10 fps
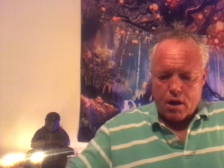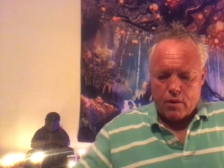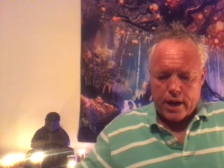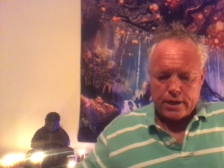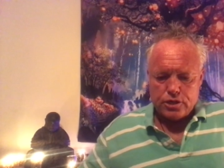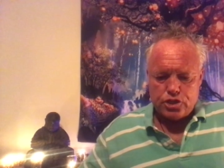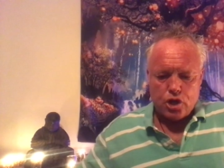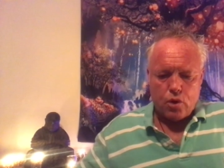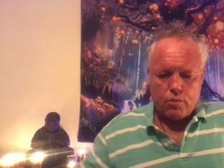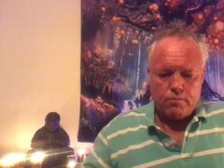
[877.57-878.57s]
All right.
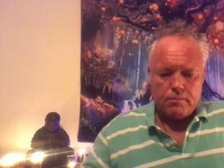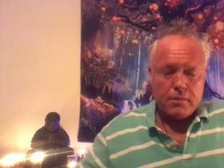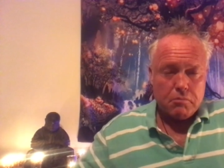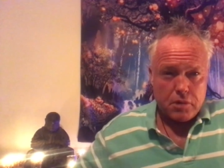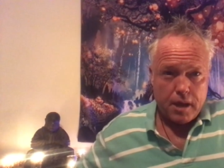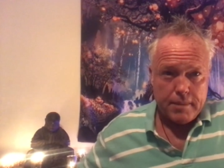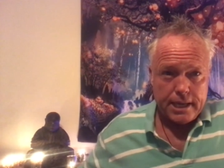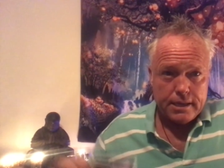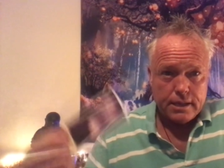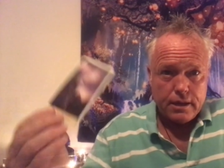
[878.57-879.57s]
So
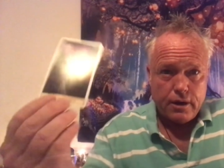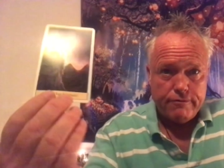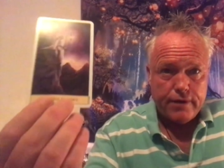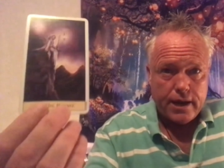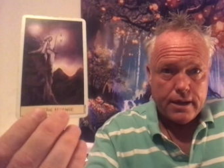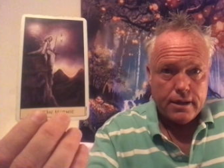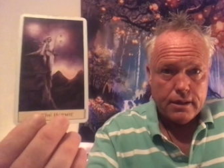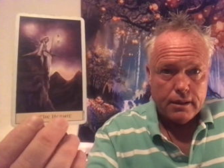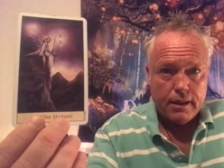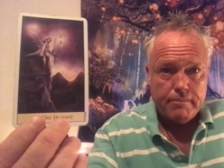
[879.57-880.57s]
coming in to clarify,
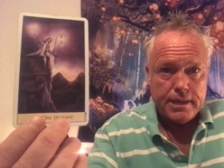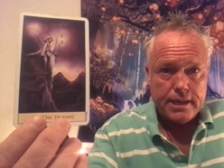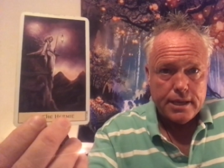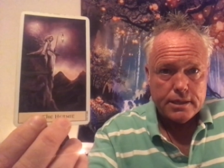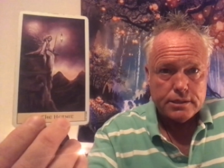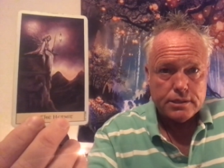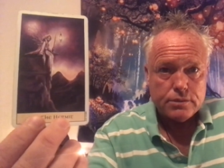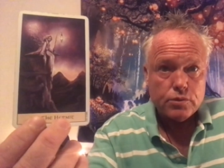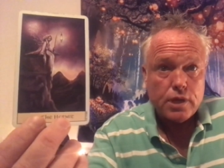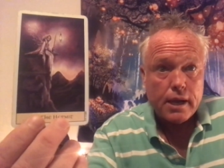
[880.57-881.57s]
love
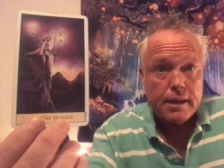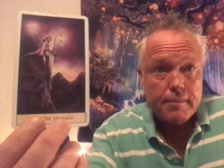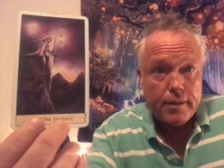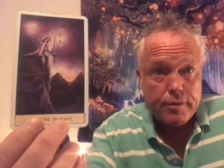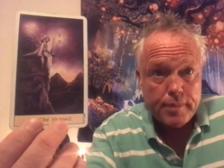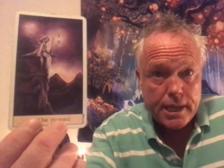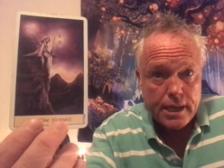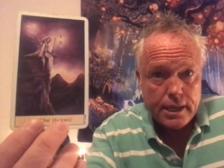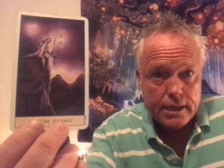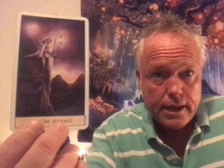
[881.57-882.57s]
begins. We're talking about the
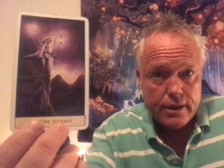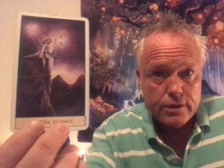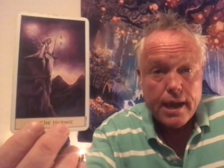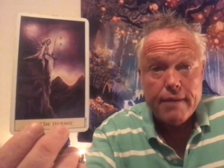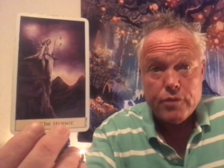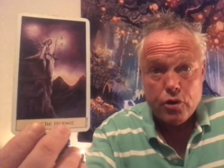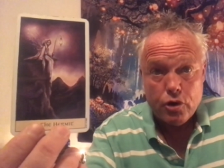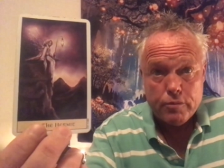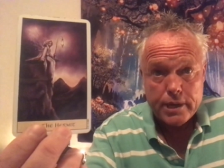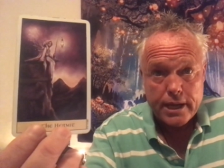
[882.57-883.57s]
beginning now. You have the
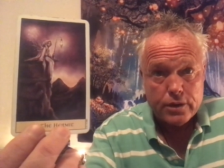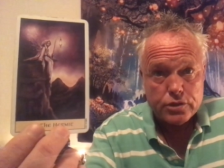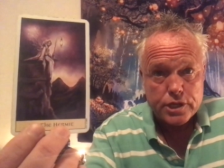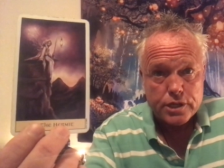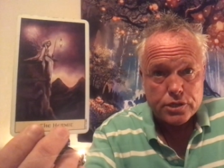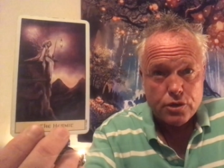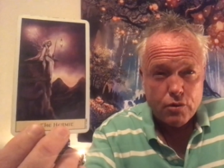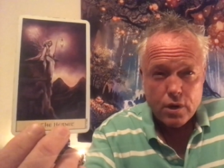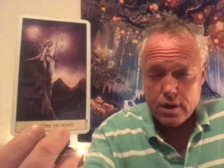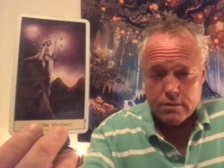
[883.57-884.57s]
hermit energy.
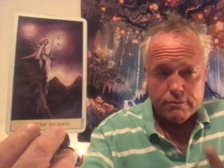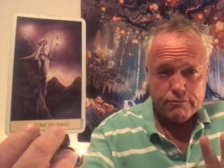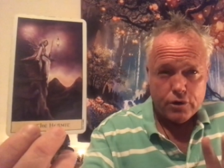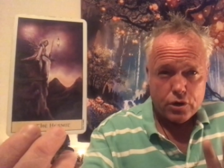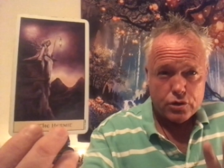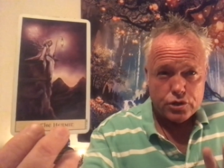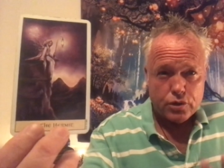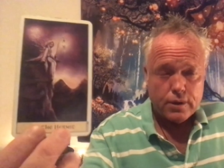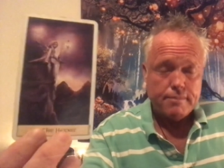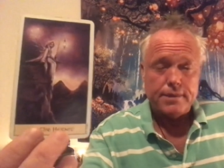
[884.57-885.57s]
So Virgo
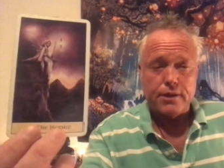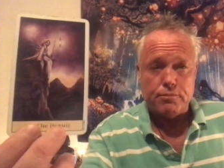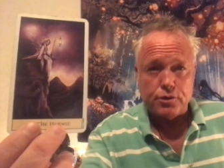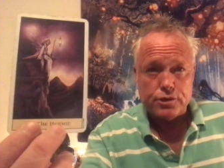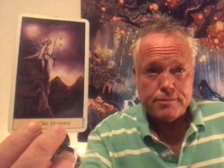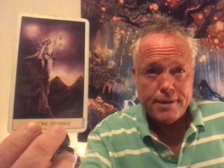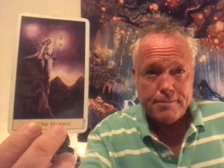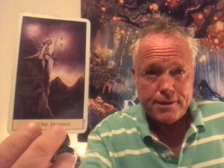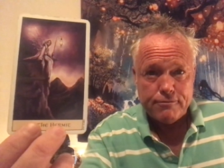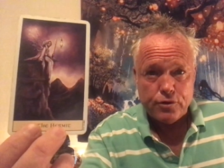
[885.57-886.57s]
showed up. The other person may
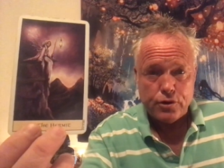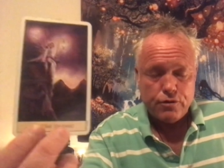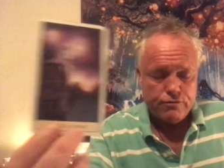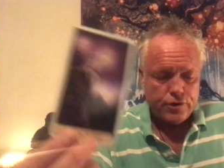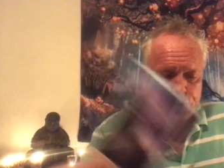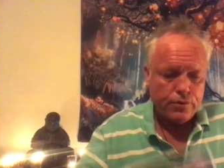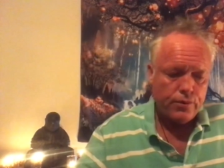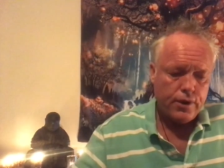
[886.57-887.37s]
be a Virgo for you.